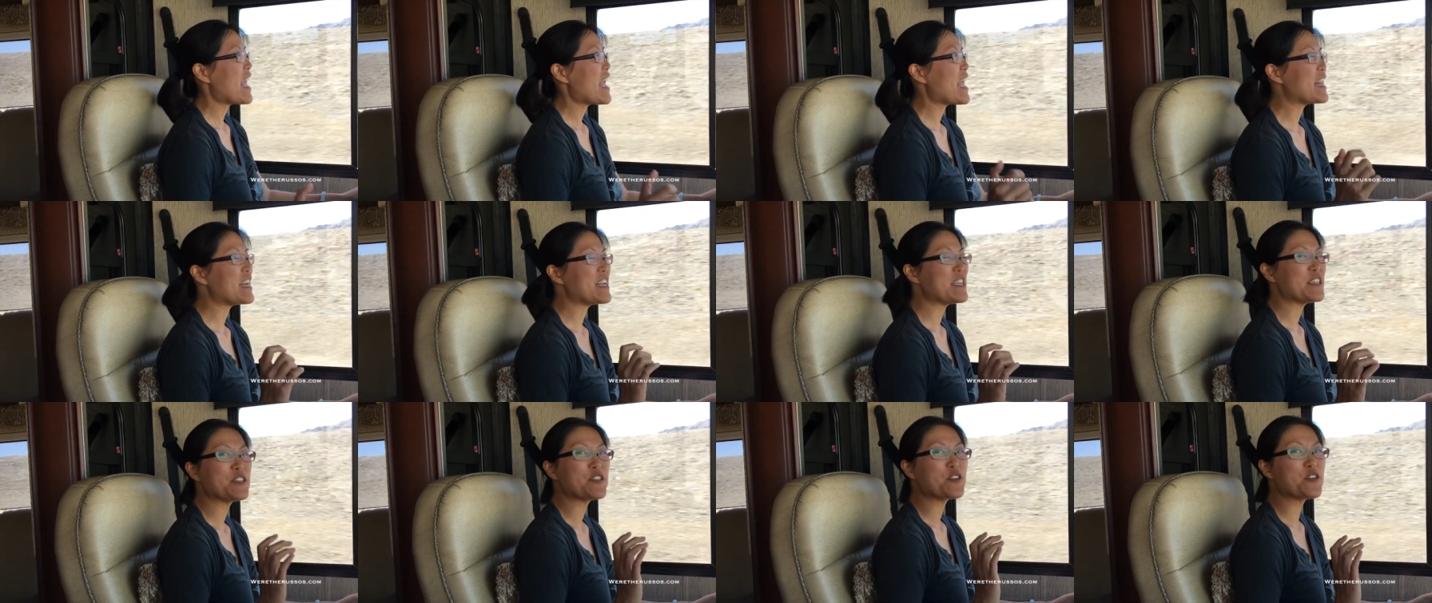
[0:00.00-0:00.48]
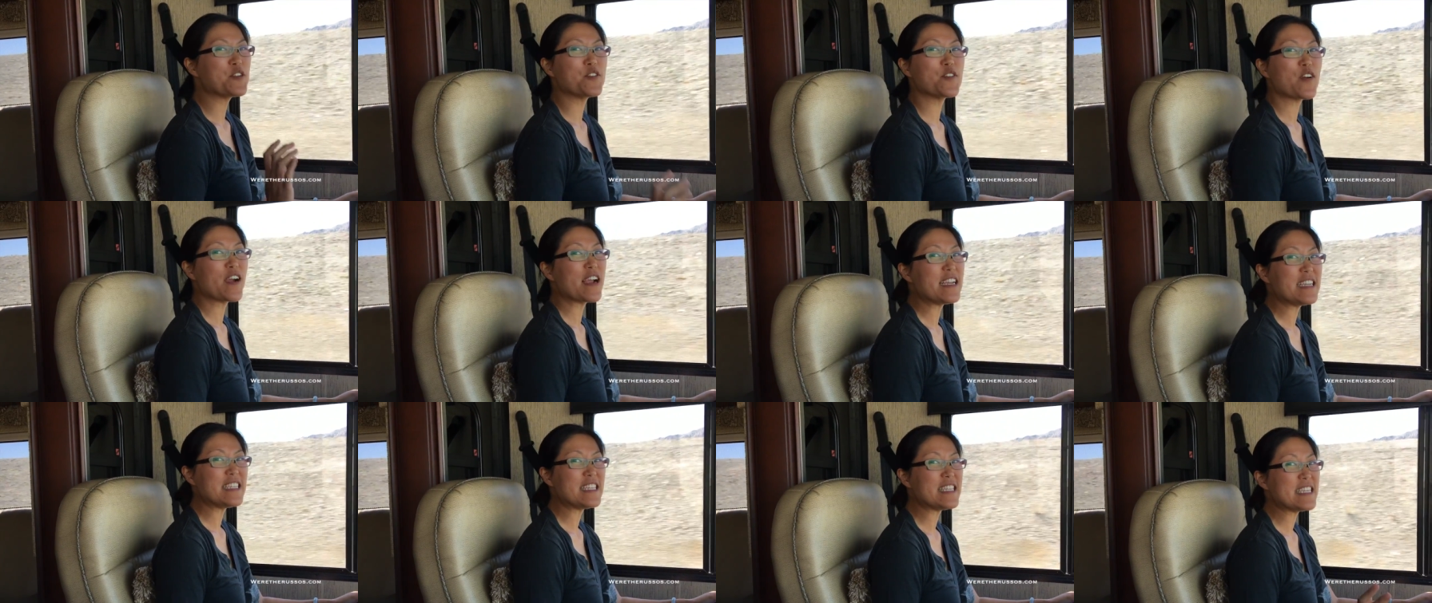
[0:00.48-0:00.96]
It is
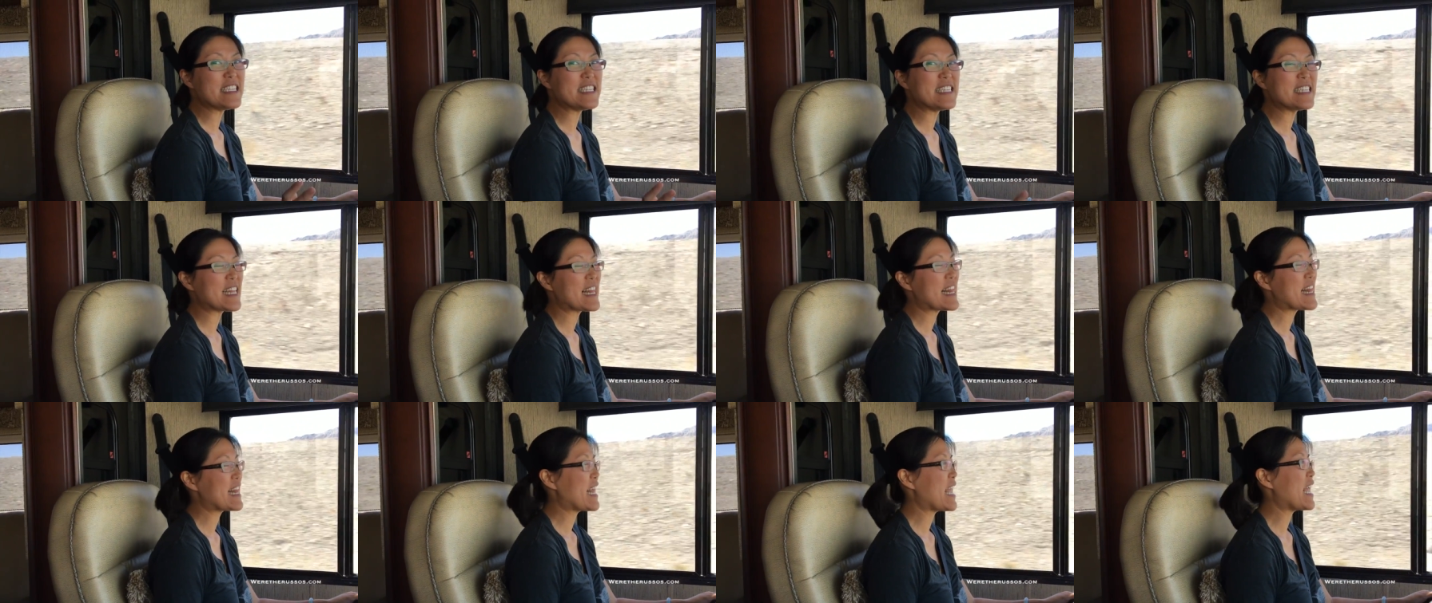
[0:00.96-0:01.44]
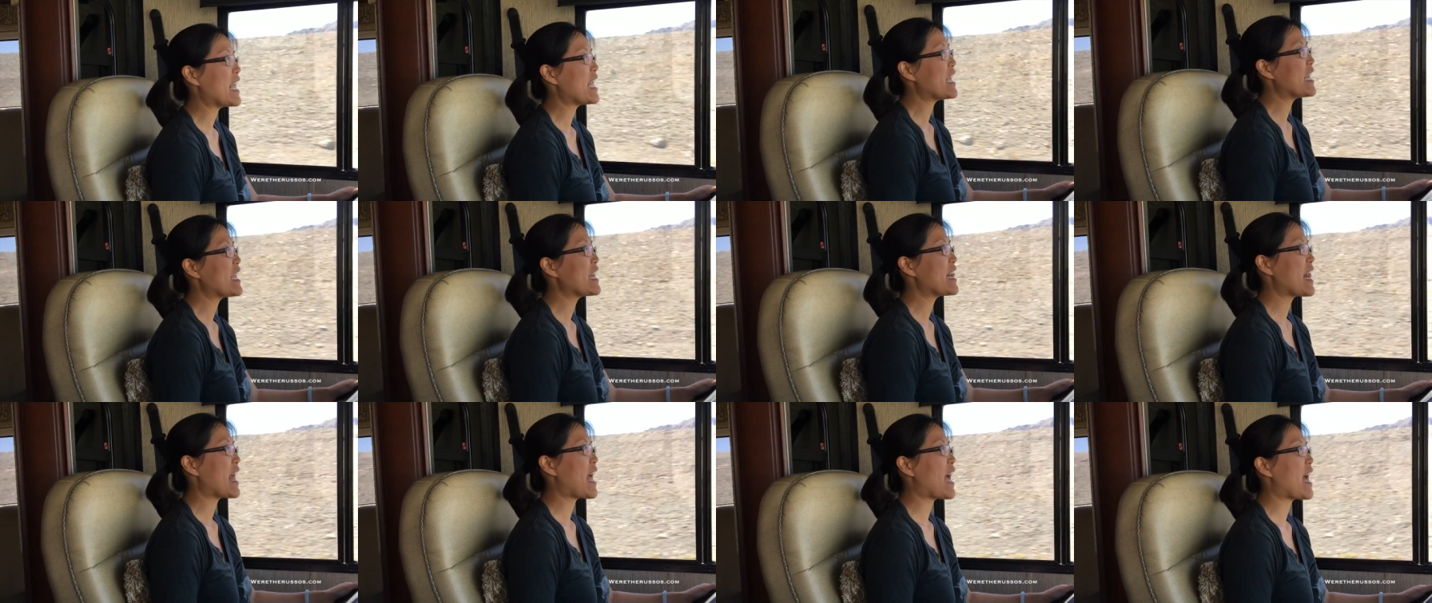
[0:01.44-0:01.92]
crazy to think
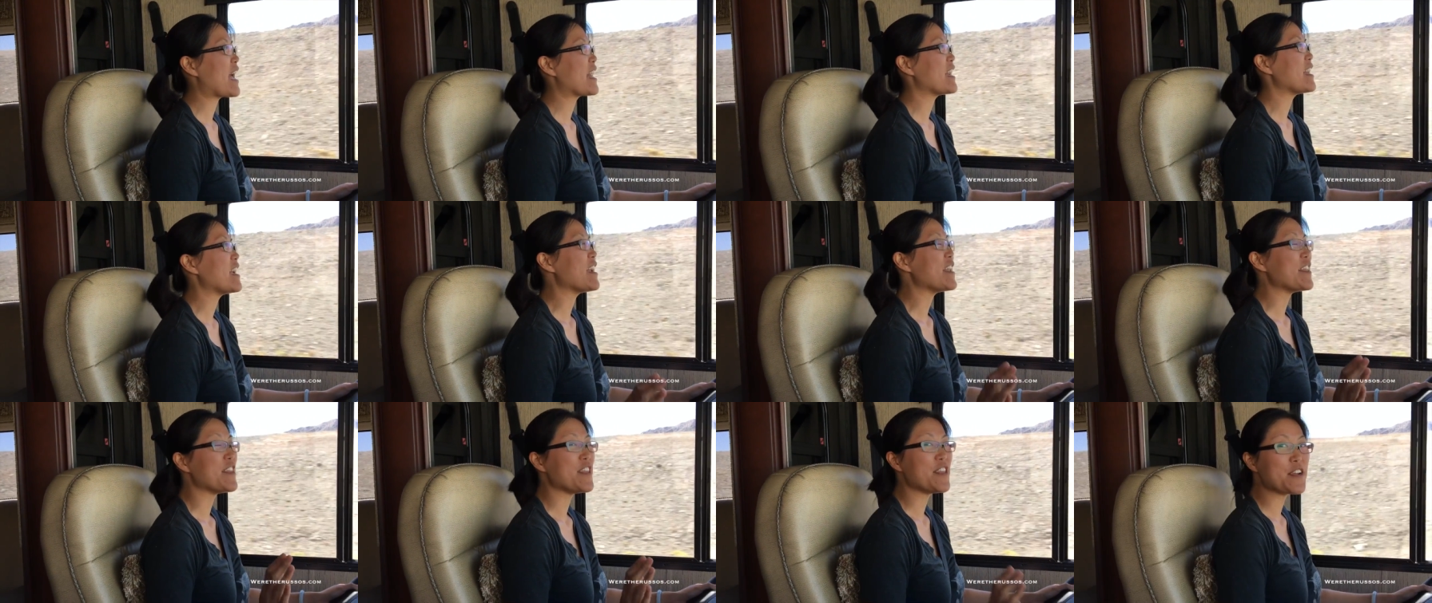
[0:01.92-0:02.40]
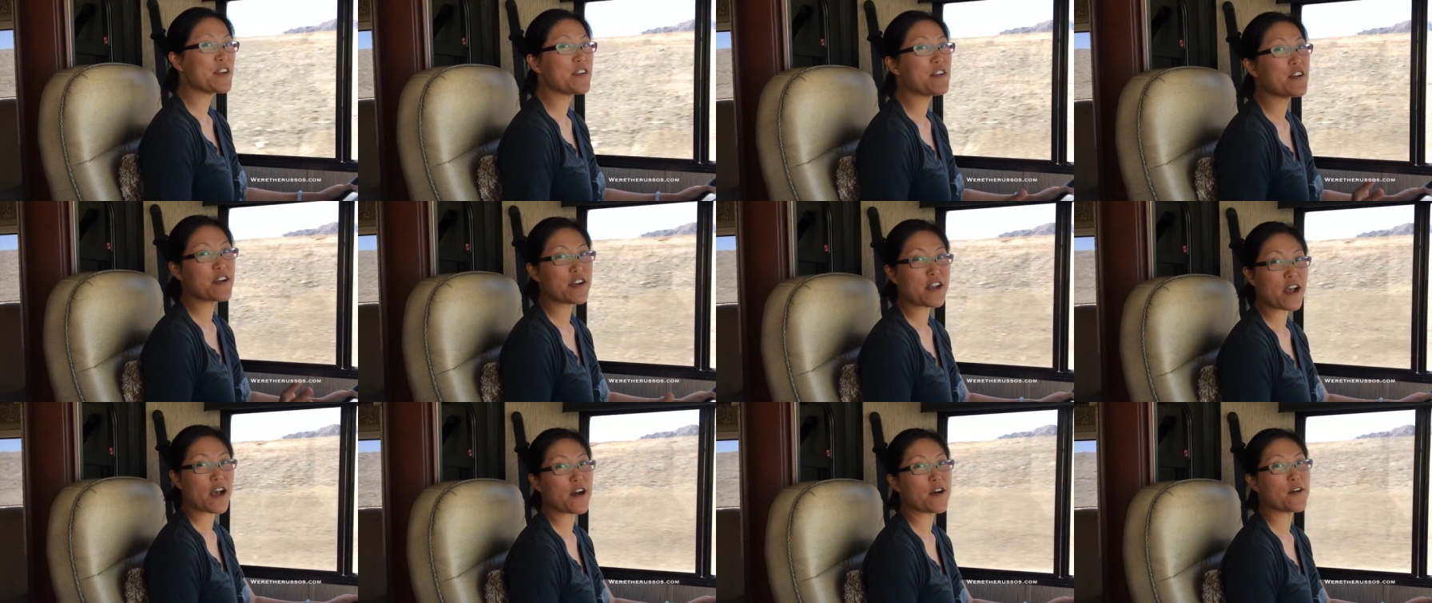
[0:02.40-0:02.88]
that a
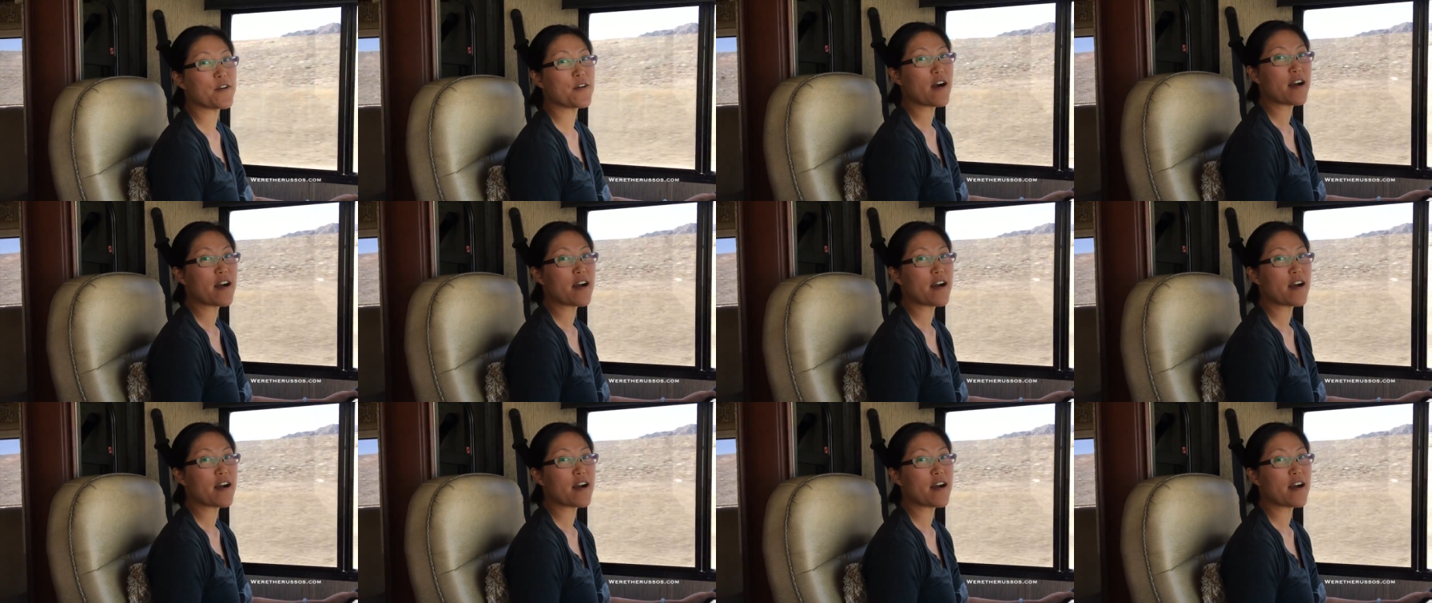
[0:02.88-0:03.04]
year ago,